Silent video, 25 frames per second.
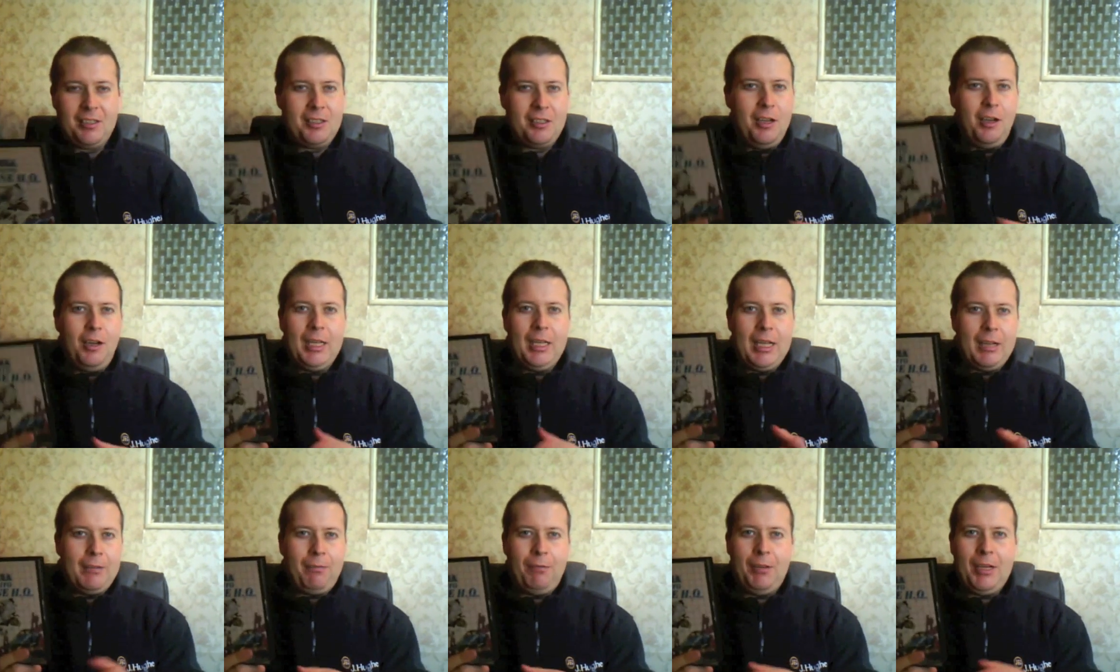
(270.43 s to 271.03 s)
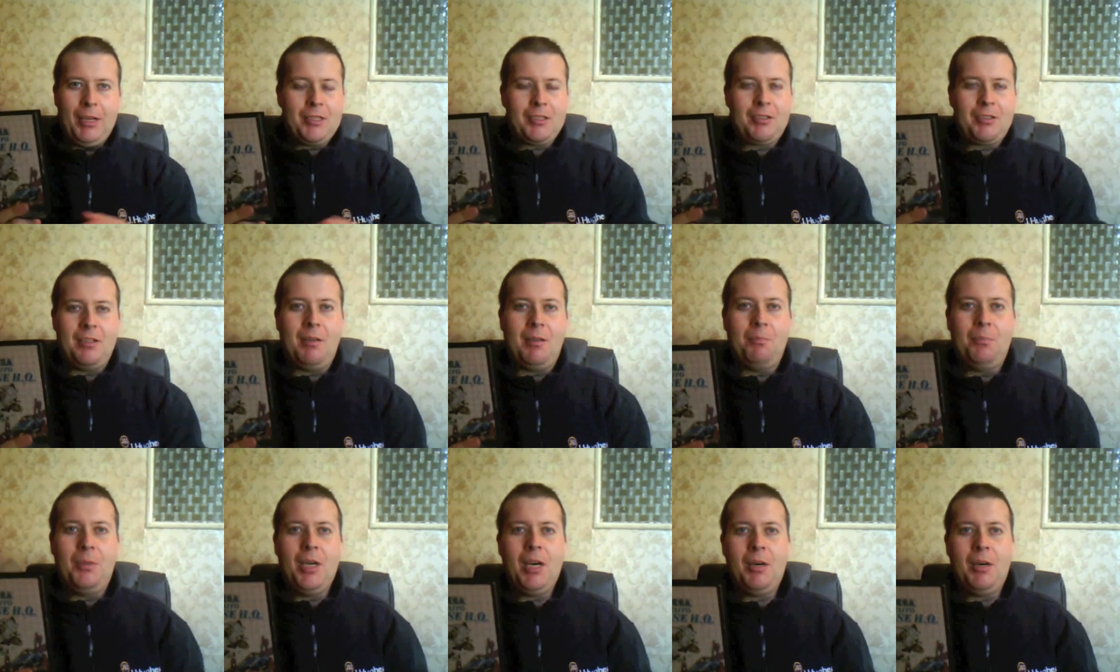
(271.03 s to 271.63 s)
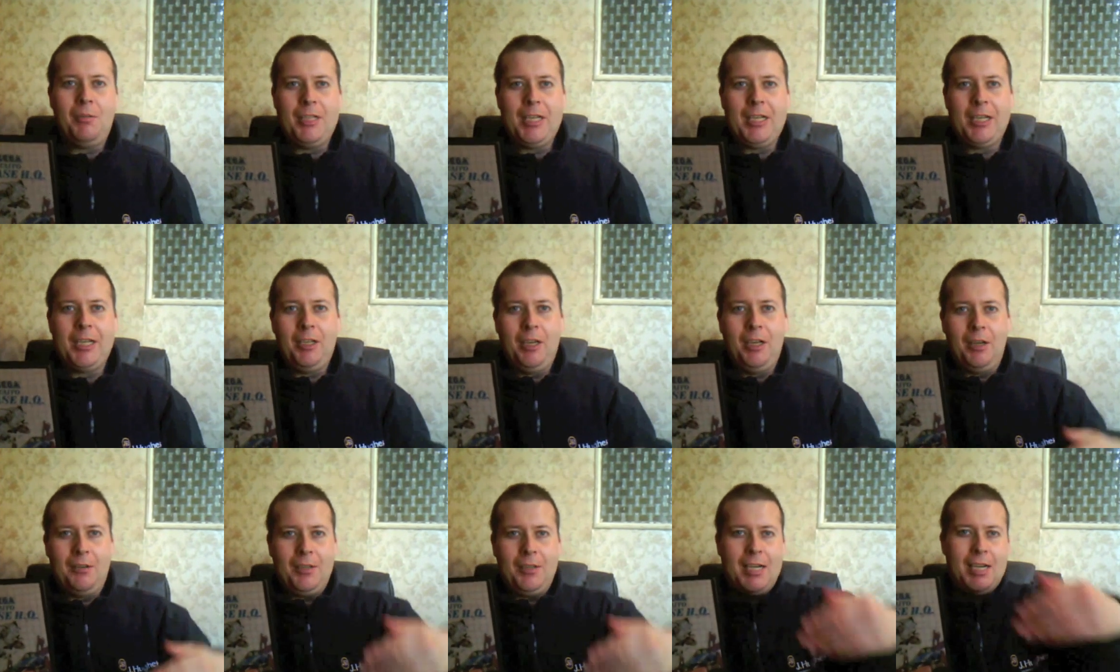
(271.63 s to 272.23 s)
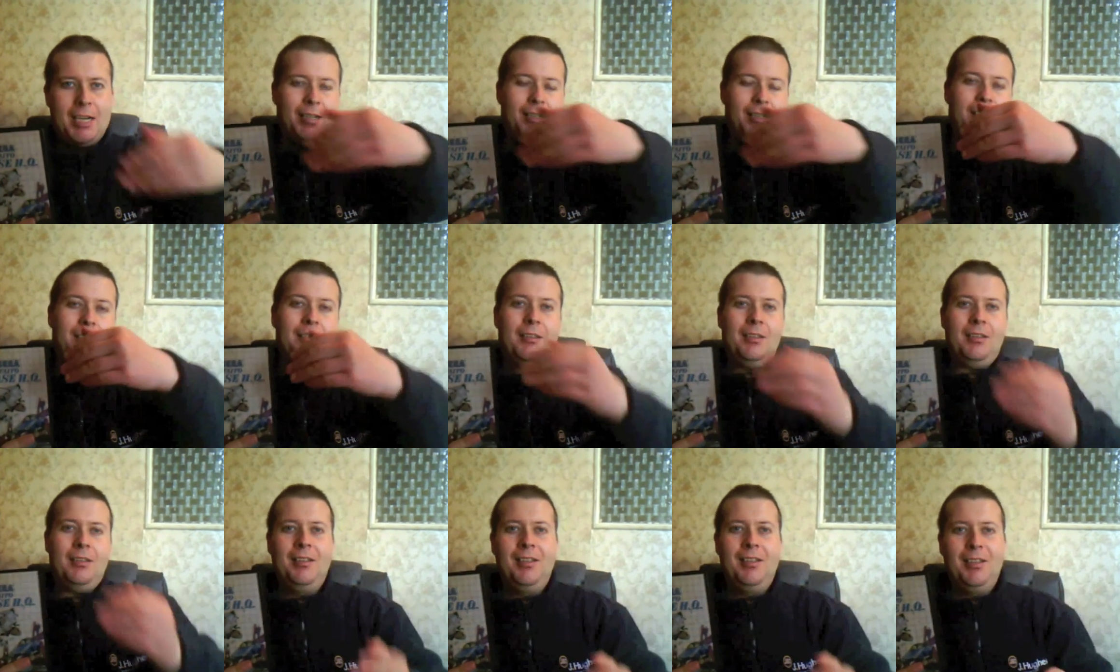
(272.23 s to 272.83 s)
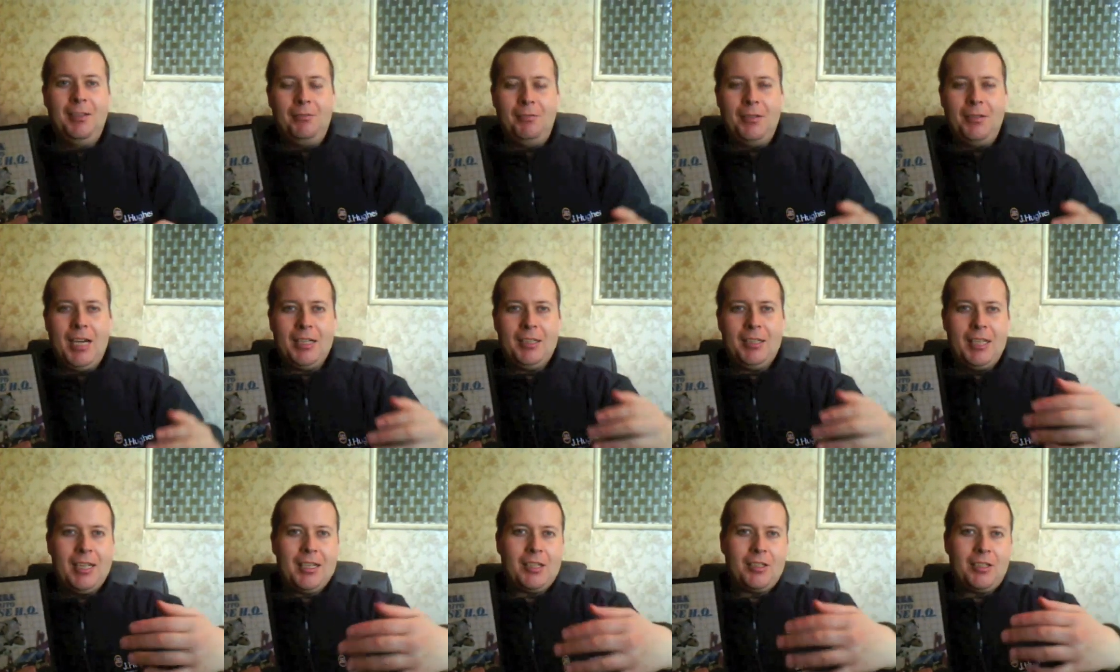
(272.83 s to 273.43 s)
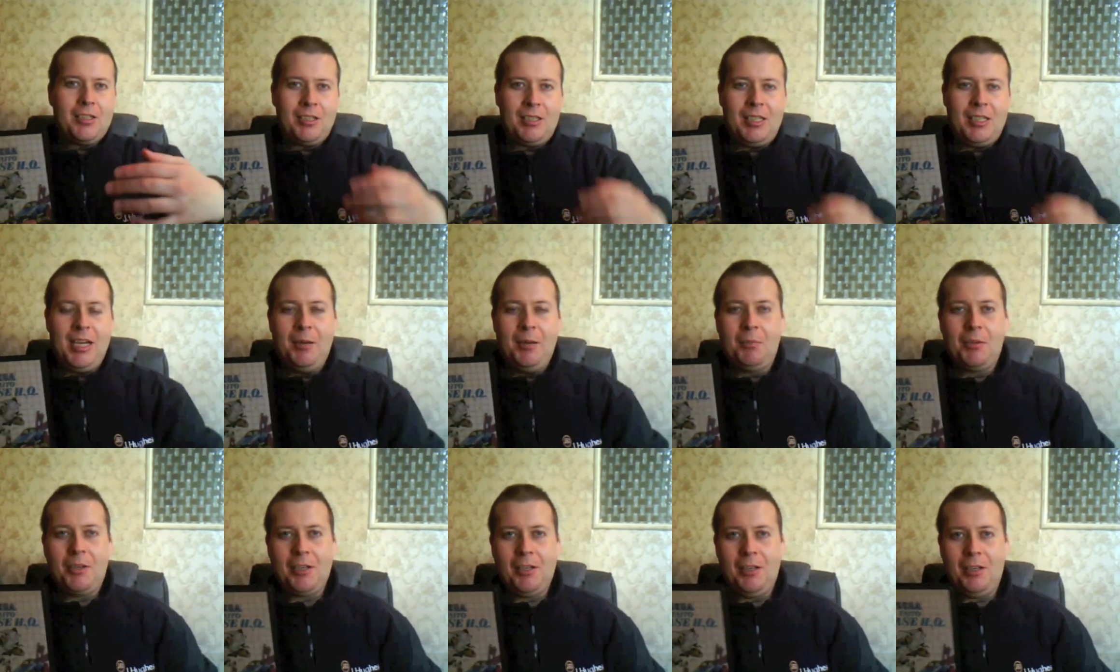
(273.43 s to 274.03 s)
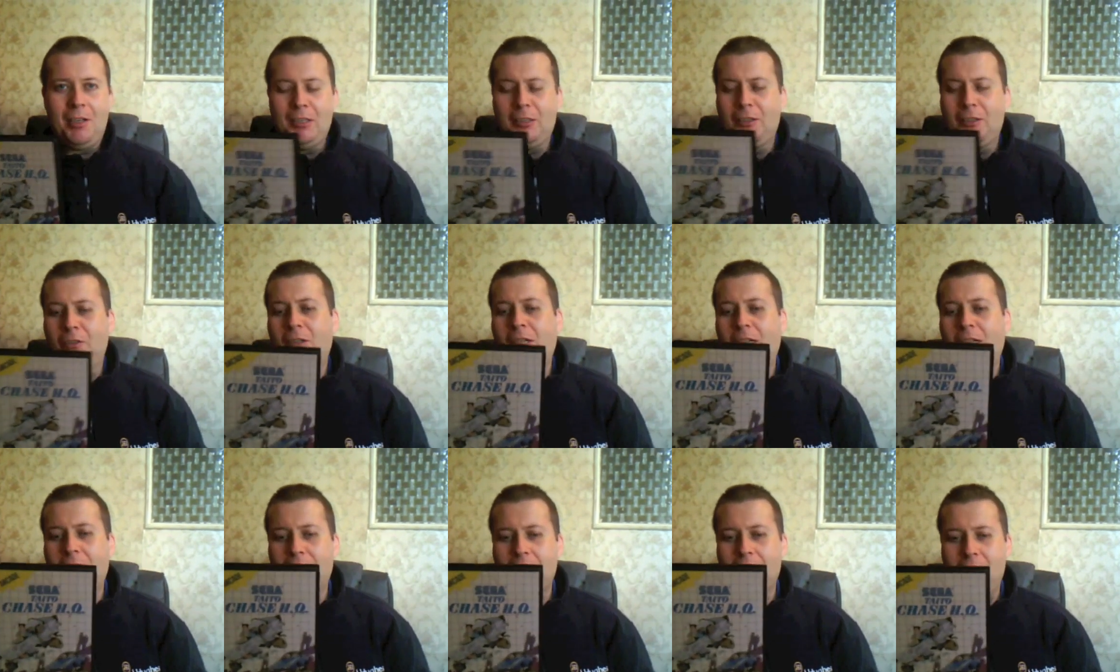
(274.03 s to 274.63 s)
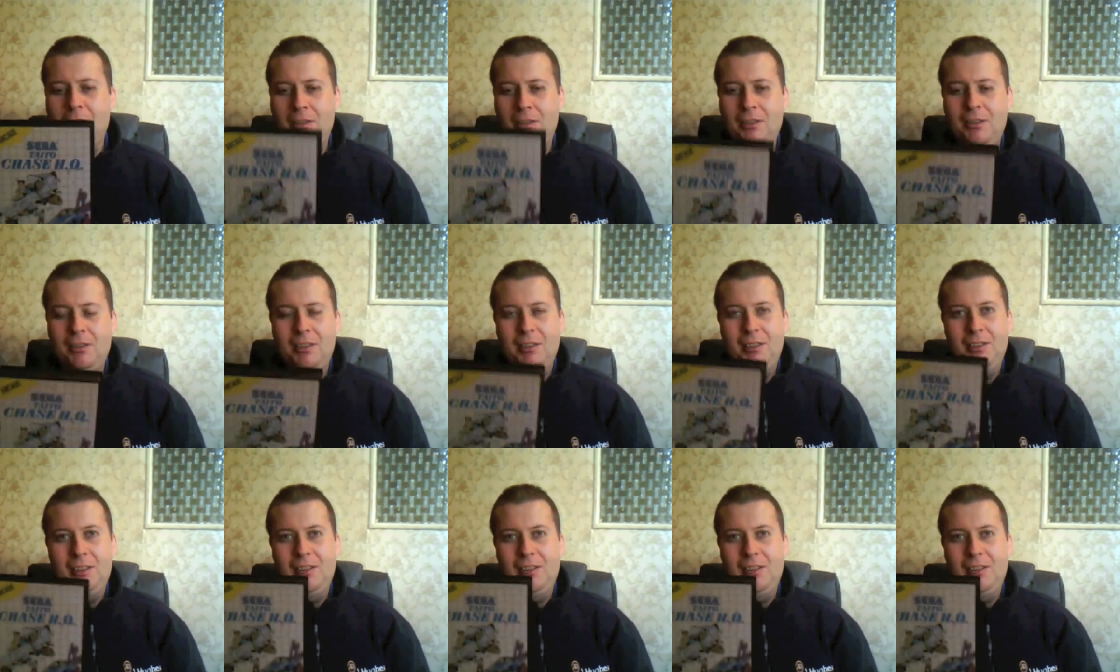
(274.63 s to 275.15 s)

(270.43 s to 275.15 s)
There's no like flashing at bottom when you're going around like a steep corner or whatever.